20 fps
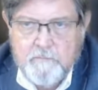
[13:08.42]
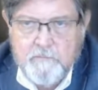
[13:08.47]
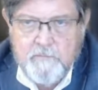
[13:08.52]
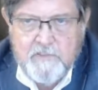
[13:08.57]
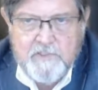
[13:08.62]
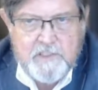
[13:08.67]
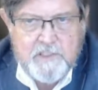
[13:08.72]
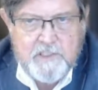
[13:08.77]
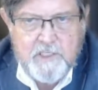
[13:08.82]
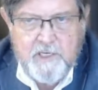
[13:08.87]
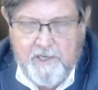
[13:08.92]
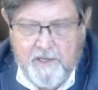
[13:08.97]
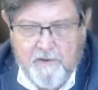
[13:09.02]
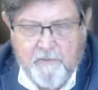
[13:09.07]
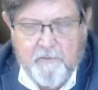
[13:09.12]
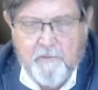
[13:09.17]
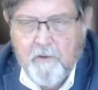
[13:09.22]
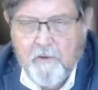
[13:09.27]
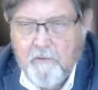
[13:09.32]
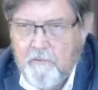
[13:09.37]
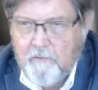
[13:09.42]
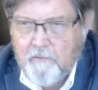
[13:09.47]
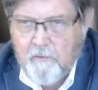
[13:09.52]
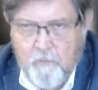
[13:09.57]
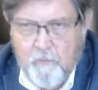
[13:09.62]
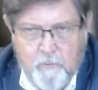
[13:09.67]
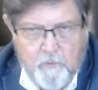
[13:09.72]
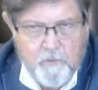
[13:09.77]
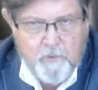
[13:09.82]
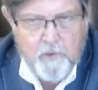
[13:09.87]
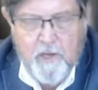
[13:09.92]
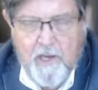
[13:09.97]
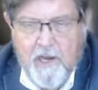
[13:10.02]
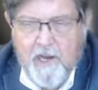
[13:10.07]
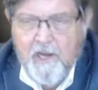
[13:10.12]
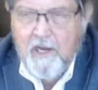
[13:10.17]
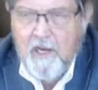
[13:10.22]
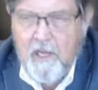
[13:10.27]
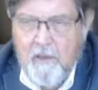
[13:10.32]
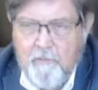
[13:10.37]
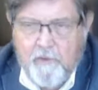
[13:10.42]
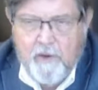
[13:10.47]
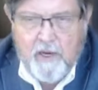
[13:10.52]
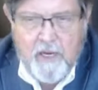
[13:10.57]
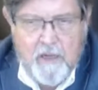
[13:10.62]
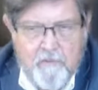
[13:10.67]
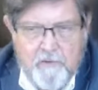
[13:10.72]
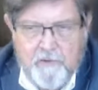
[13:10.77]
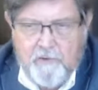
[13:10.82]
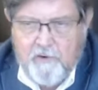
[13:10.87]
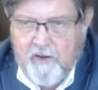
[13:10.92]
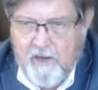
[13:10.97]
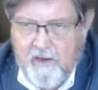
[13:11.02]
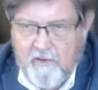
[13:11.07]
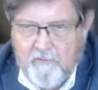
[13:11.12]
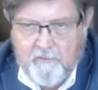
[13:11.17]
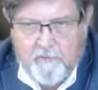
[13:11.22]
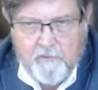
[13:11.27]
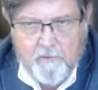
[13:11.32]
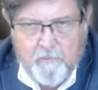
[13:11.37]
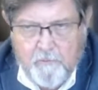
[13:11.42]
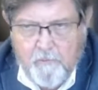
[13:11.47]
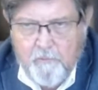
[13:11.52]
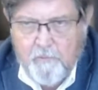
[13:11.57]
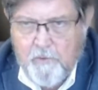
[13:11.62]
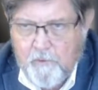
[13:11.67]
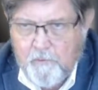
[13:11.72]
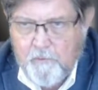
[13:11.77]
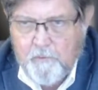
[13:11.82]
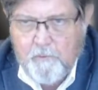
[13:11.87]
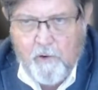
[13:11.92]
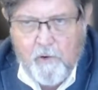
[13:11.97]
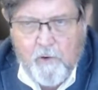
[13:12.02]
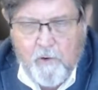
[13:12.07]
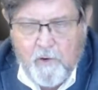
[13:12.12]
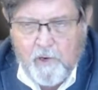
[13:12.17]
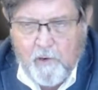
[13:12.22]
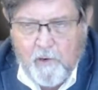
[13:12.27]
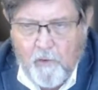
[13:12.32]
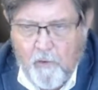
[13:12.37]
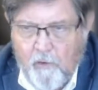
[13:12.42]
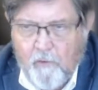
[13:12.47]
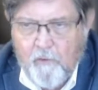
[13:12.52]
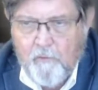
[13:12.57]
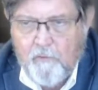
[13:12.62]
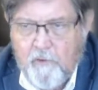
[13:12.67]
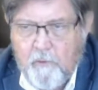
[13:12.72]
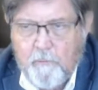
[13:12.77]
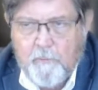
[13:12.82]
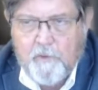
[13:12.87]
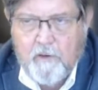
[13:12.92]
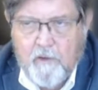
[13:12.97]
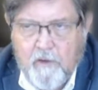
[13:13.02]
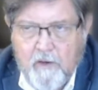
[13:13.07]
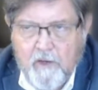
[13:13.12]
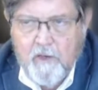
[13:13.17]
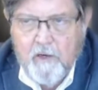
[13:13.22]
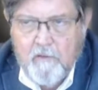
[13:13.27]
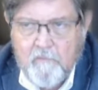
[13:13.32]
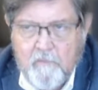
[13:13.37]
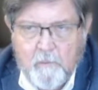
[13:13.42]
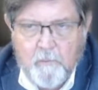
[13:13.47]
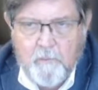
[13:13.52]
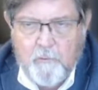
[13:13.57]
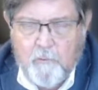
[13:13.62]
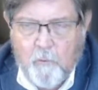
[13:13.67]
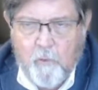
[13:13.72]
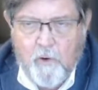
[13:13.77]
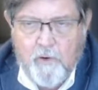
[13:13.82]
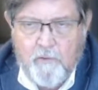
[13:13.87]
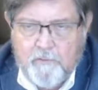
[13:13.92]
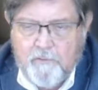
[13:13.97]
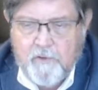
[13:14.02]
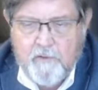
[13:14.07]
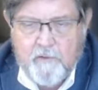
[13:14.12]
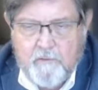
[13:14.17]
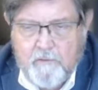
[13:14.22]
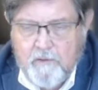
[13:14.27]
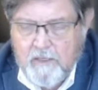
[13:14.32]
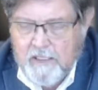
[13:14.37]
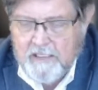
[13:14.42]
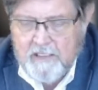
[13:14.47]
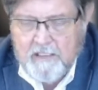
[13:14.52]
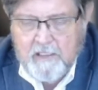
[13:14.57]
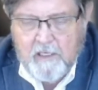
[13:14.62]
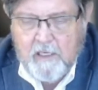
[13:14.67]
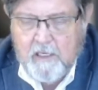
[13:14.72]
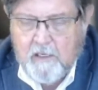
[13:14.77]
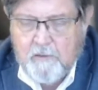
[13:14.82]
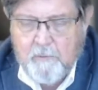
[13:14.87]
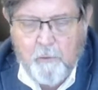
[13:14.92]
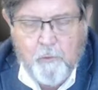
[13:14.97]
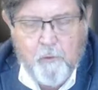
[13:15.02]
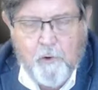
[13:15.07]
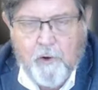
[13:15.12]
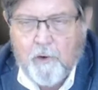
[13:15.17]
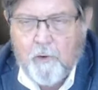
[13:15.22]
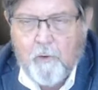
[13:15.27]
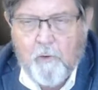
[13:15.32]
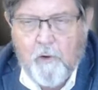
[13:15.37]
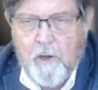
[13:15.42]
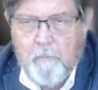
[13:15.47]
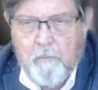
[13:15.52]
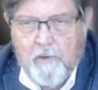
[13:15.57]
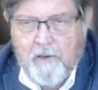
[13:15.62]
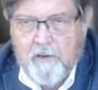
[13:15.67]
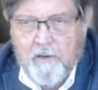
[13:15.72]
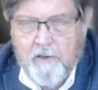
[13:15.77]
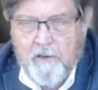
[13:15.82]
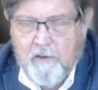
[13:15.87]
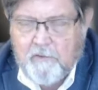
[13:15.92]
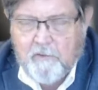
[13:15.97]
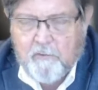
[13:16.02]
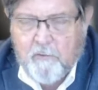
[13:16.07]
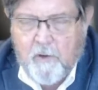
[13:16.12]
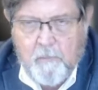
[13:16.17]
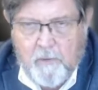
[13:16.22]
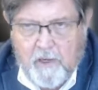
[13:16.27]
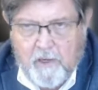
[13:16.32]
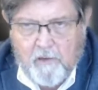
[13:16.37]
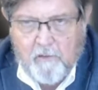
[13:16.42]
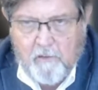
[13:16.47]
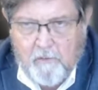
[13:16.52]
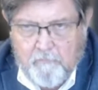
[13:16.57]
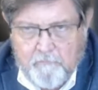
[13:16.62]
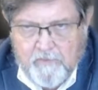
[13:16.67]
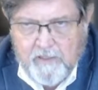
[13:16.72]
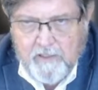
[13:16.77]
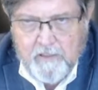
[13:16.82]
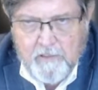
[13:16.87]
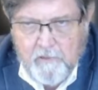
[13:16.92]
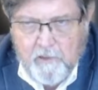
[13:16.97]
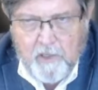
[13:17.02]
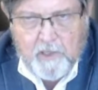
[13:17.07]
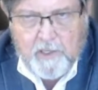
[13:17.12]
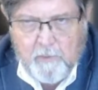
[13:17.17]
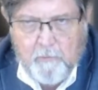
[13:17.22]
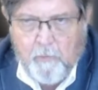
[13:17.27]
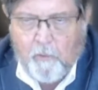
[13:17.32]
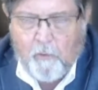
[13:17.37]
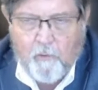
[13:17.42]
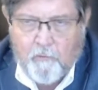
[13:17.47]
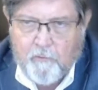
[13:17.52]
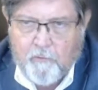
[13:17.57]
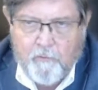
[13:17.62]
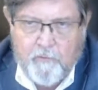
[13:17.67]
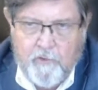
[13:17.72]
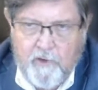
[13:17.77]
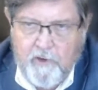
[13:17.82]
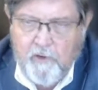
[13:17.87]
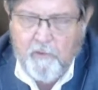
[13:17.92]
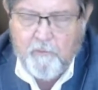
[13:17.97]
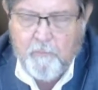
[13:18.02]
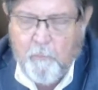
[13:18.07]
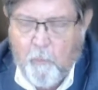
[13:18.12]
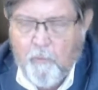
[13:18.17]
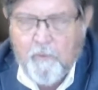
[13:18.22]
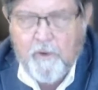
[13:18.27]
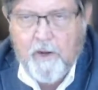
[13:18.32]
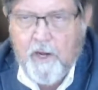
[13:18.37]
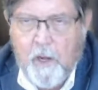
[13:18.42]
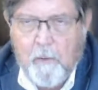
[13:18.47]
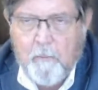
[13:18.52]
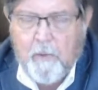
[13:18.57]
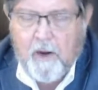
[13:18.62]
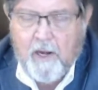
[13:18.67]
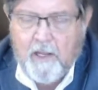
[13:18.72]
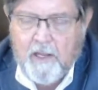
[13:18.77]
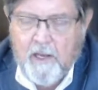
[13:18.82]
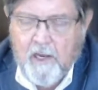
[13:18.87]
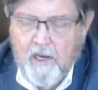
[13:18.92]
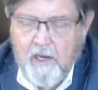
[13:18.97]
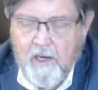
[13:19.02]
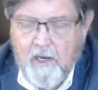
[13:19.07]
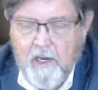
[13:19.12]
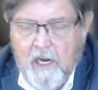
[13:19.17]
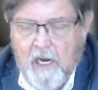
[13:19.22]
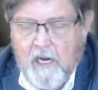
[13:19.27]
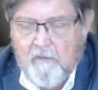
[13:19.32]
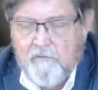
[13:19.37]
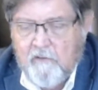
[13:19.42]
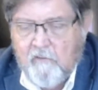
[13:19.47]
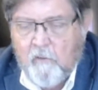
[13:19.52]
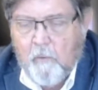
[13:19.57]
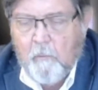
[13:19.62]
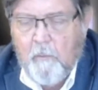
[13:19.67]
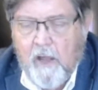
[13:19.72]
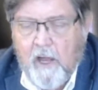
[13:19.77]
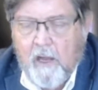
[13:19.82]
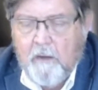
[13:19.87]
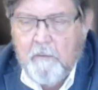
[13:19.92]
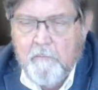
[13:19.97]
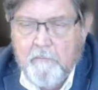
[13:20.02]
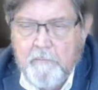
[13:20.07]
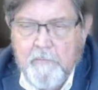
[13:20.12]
She is so good. If you have a chance to talk and learn something from Joyce, you're an extremely lucky person. She knows more than anybody I've ever met.